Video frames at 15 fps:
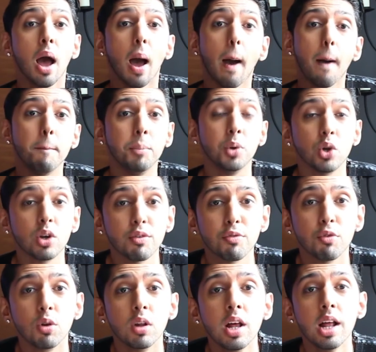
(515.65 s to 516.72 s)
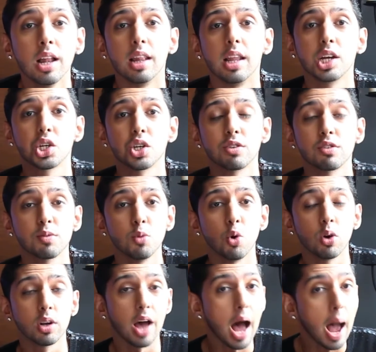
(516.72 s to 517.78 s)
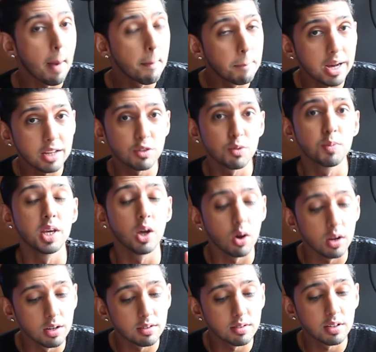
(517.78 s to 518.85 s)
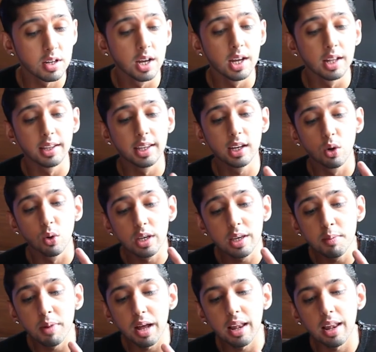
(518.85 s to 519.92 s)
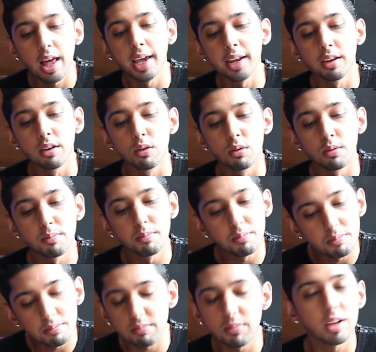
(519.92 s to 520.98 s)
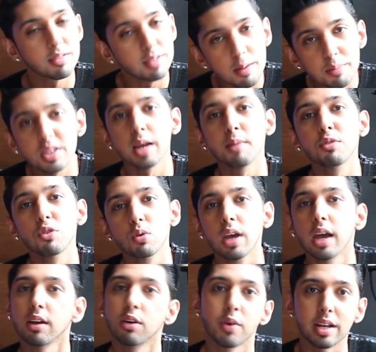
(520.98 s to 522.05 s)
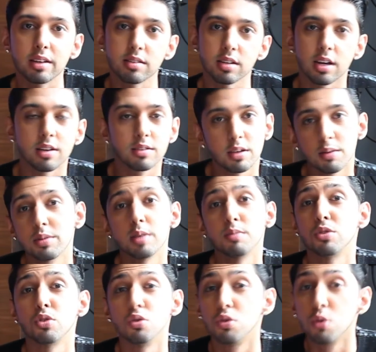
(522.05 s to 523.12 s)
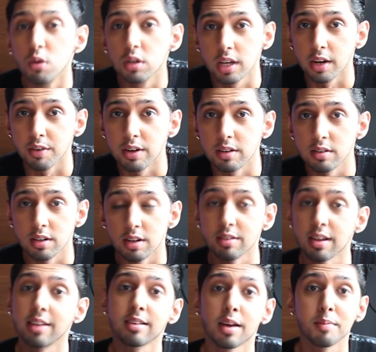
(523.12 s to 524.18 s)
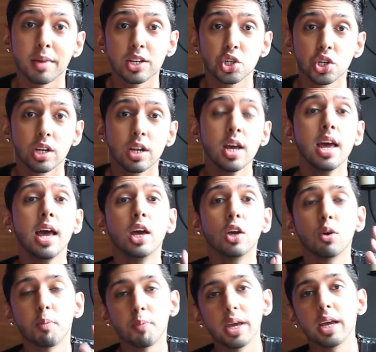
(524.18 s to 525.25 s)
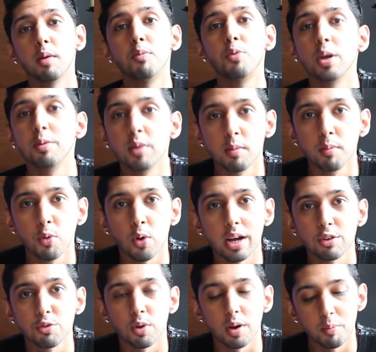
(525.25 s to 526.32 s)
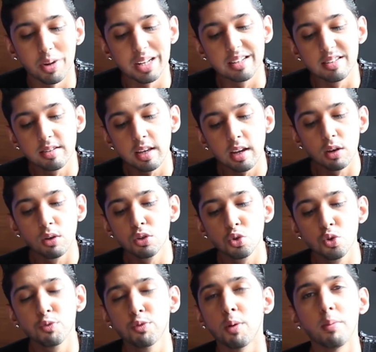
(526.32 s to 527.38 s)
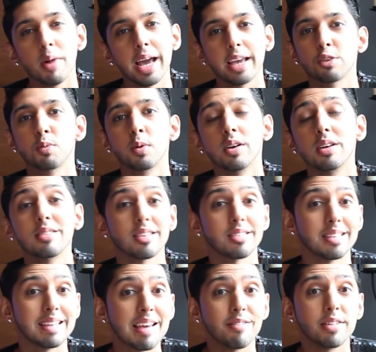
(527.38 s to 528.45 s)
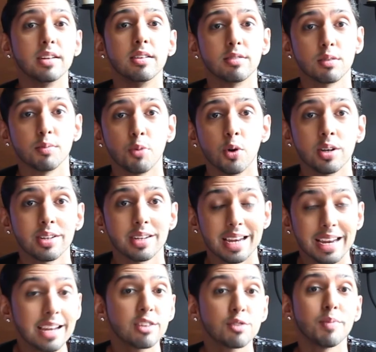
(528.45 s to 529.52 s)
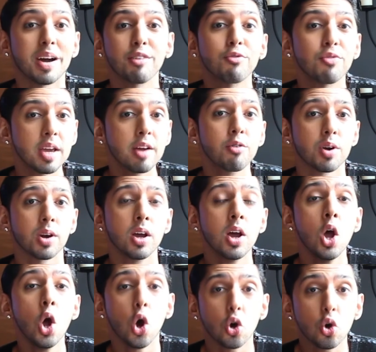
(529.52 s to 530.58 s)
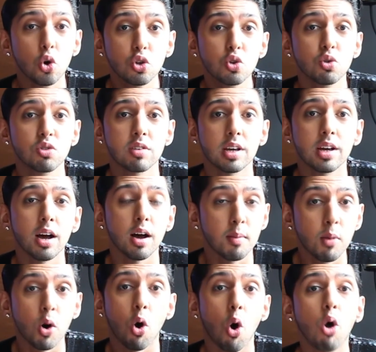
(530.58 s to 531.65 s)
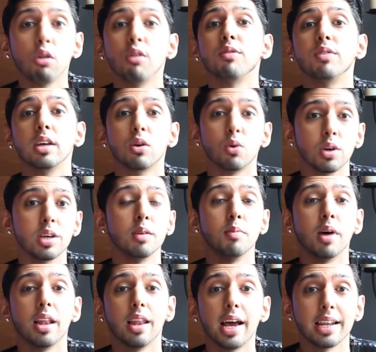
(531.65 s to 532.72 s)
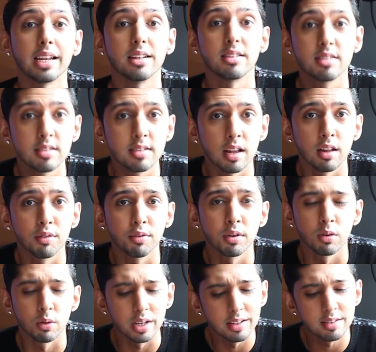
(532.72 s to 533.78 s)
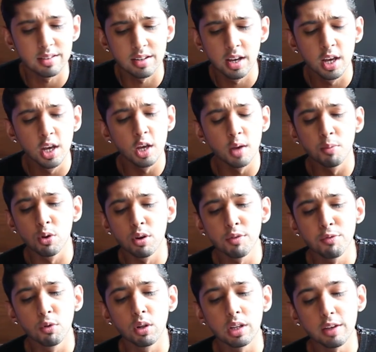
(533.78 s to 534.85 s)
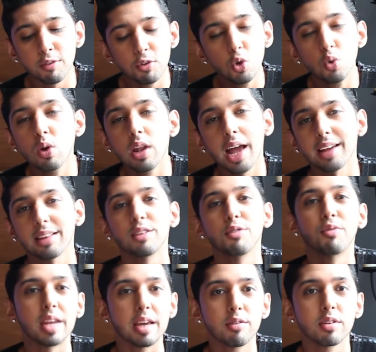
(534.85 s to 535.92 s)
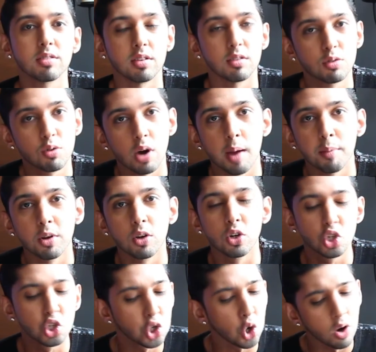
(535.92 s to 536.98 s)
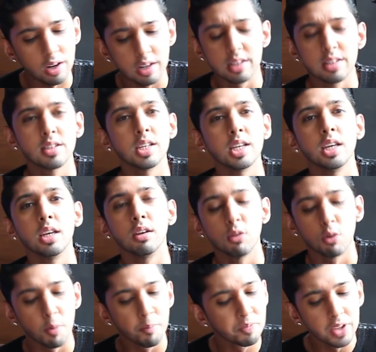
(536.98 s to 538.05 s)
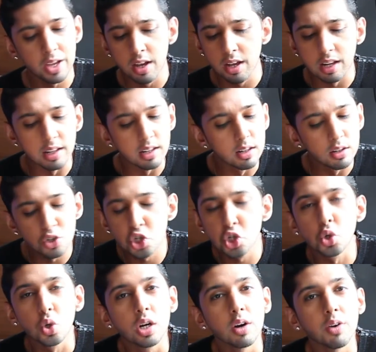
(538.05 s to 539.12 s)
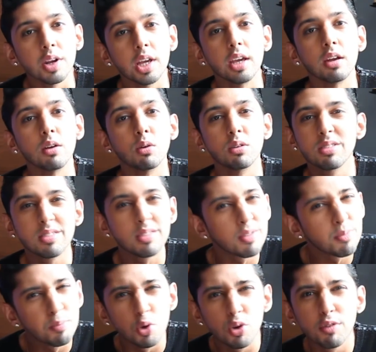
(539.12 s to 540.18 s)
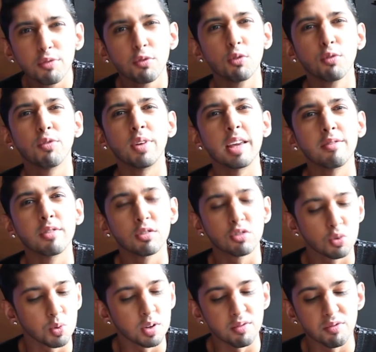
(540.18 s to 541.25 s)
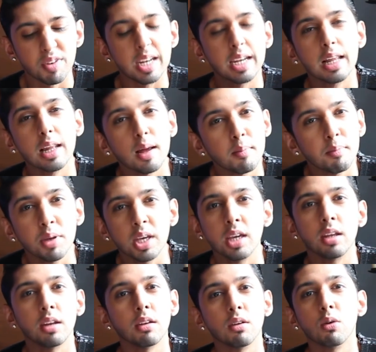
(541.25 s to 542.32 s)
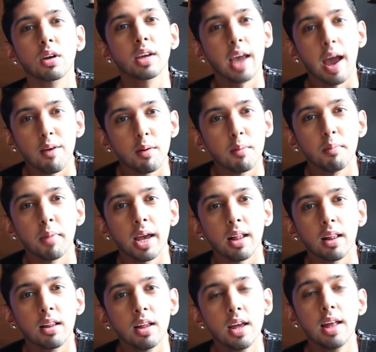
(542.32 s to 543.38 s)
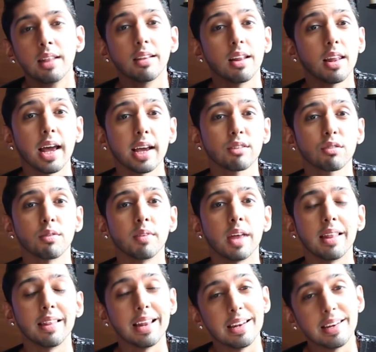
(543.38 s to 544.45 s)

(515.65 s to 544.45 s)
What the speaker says: a beautiful, luscious smoke. Now, I must be honest, the Cohiba line, you know, sometimes you get great cigars, sometimes you don't get great cigars. As I mentioned, you're paying a premium price for it, but the Siglo 2 from my experience has never disappointed, and it's my favorite go-to cigar among all of the Cohiba line itself. You know, it's beautiful. If you like the flavors described, you know, chocolatey, you know, little sugary, you know, beautiful flavors to it, vanilla bean, you know, caramel, the likes of that, then